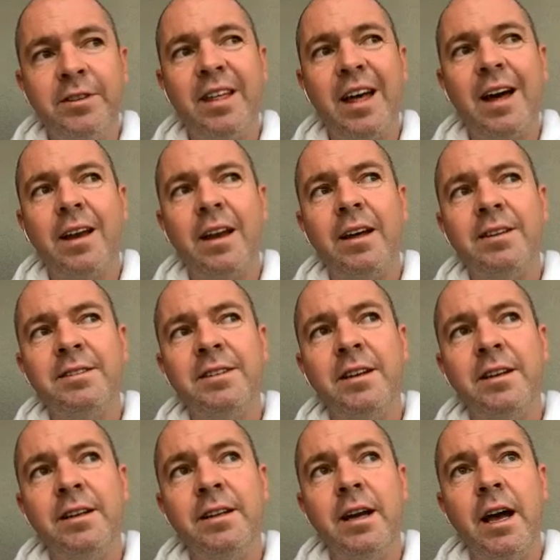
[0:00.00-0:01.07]
that as
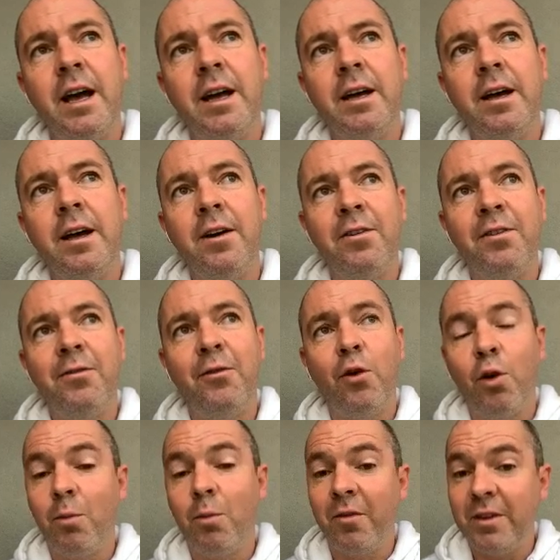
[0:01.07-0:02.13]
a
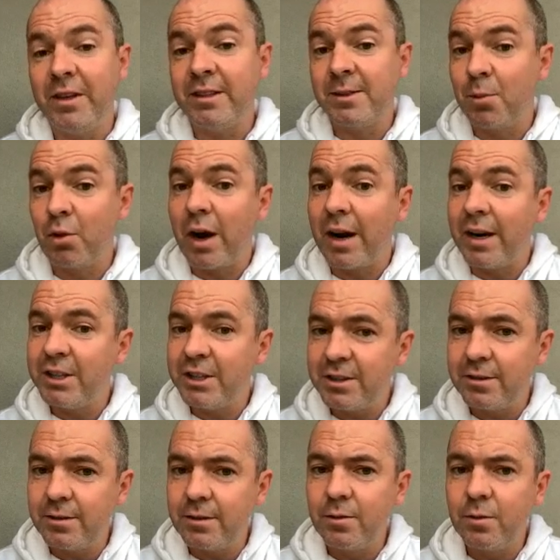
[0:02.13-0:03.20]
form of
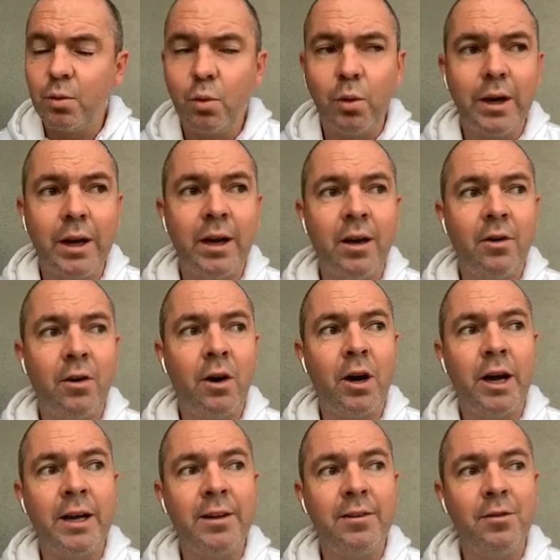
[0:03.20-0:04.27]
inspiration, where
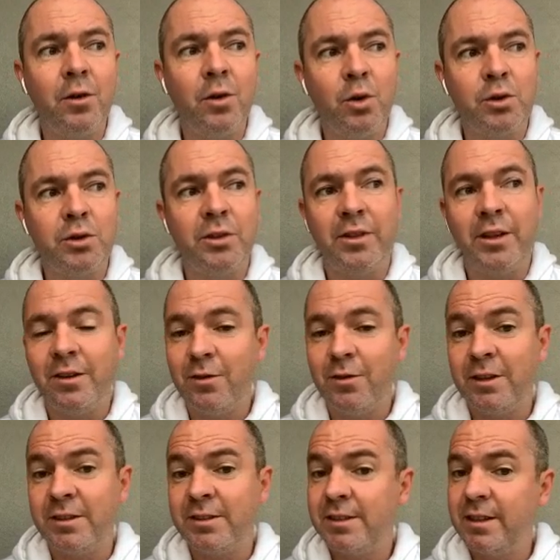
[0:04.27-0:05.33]
I looked at the
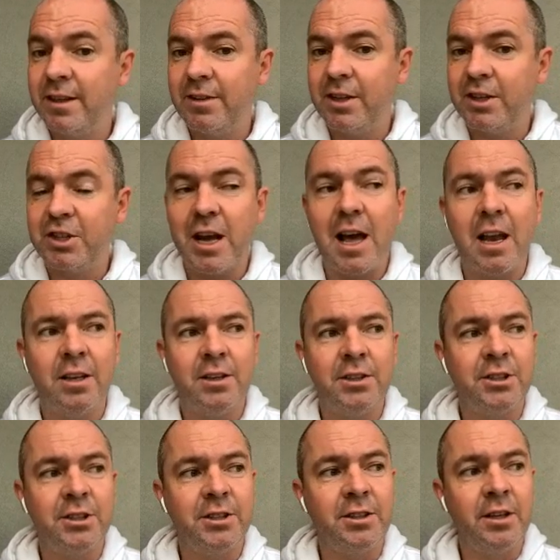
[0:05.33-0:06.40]
adversity and the
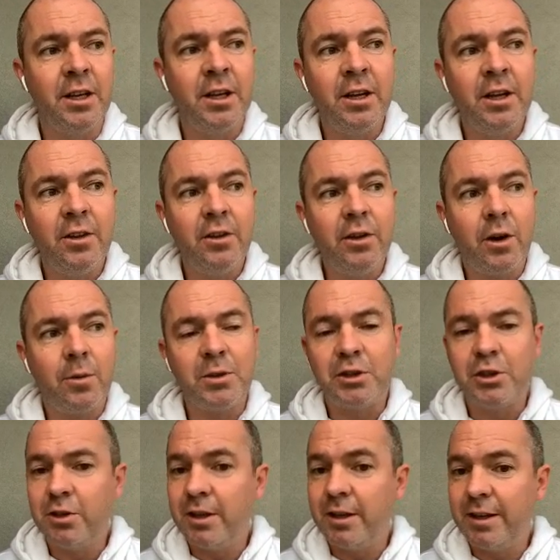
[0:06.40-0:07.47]
challenge, and the
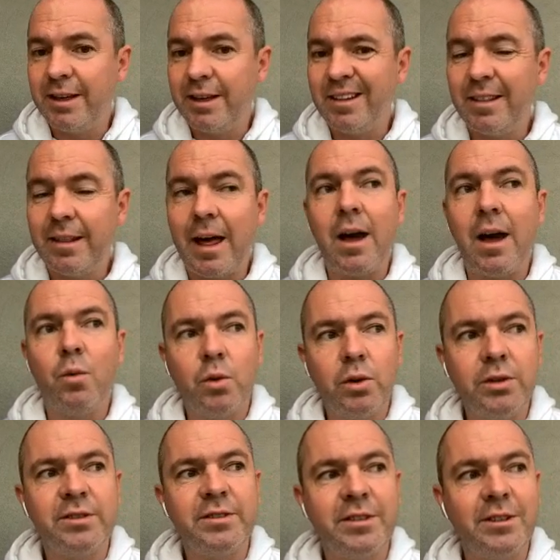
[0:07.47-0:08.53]
opportunity in that
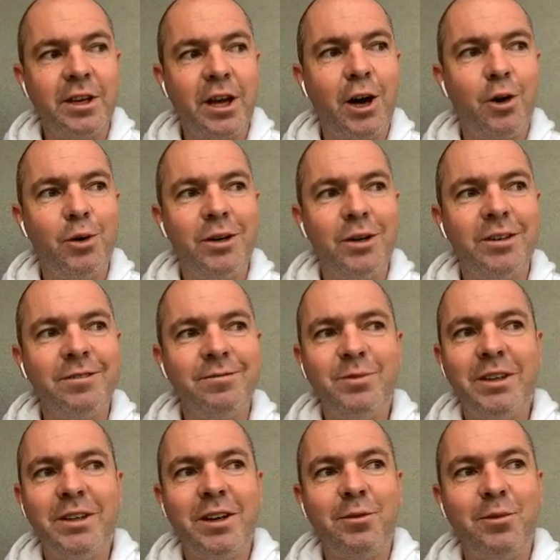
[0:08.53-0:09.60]
was to go and,
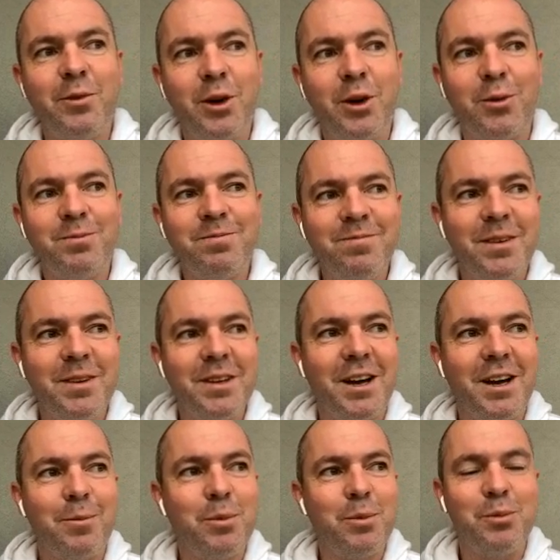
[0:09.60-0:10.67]
not
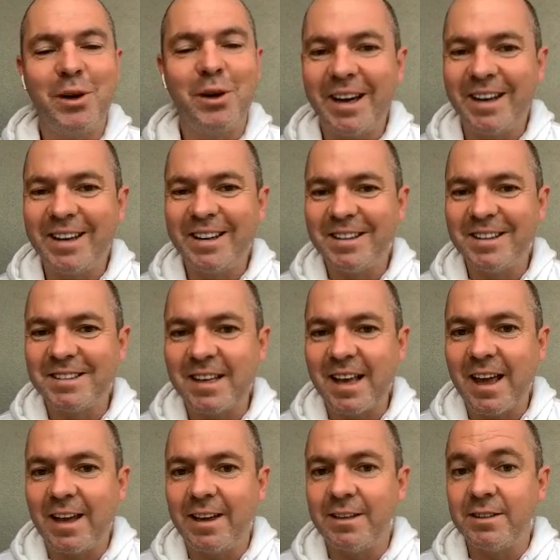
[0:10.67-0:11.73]
put my head in the
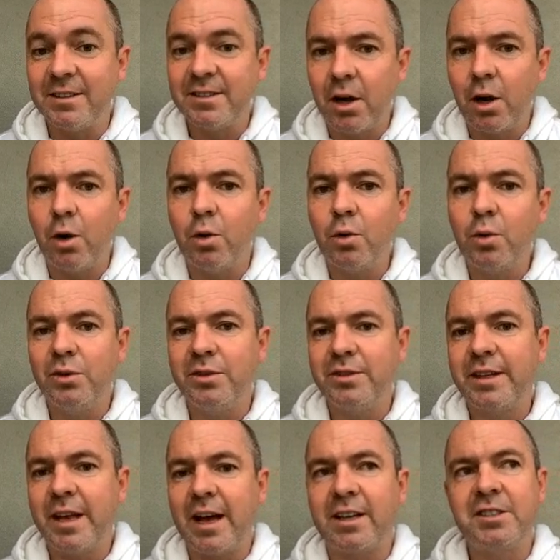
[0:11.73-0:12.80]
sand and sulk, was
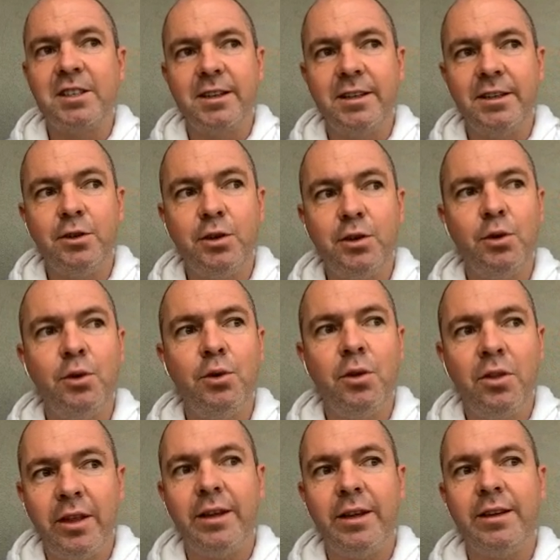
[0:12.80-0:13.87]
to actually do
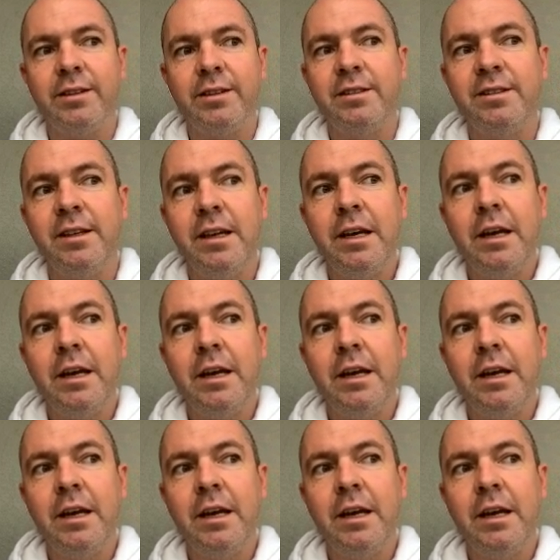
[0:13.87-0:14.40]
things